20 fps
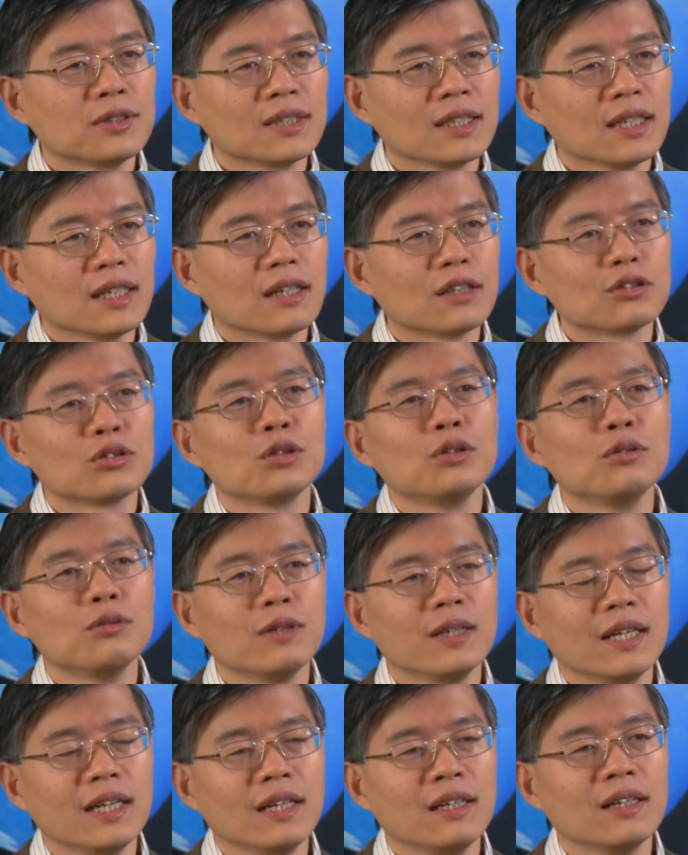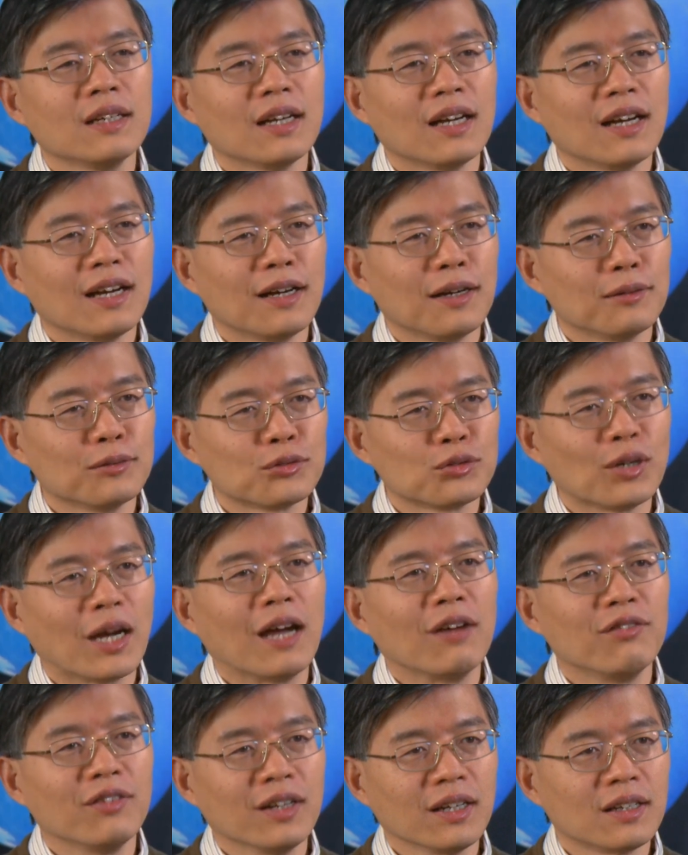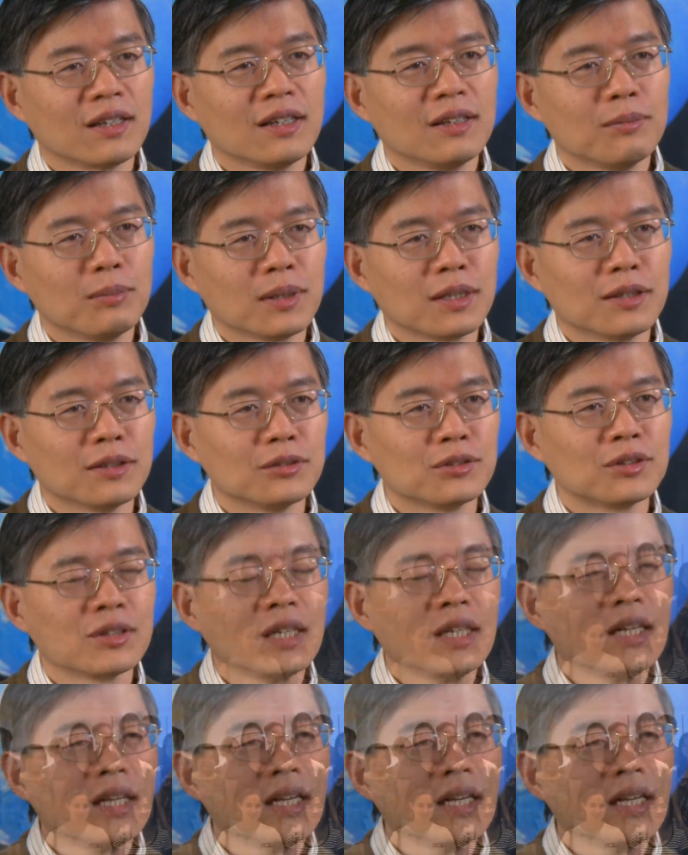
seeing a two-way um, traffic, because